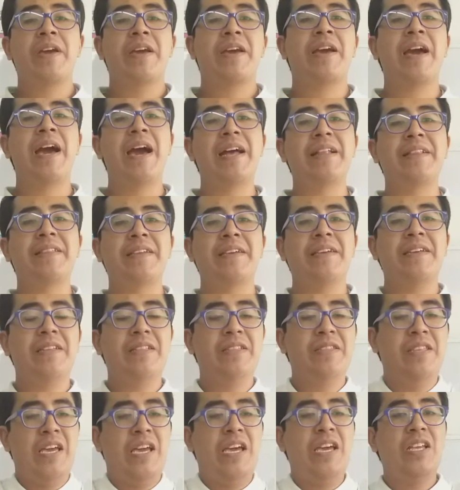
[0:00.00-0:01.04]

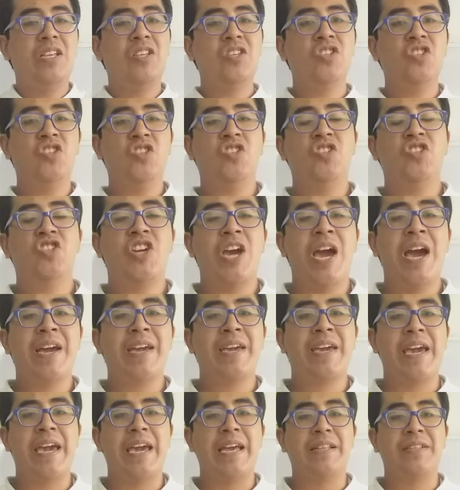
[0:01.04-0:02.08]
had the
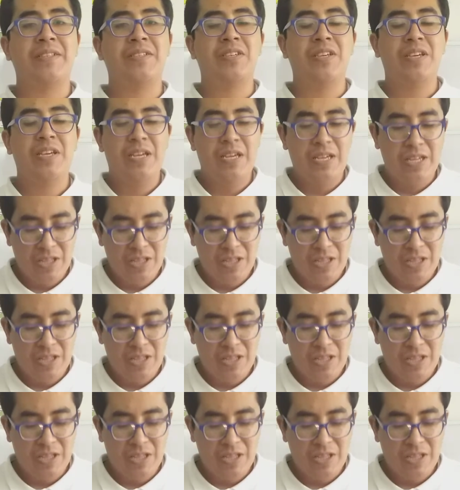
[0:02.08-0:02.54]
jacket,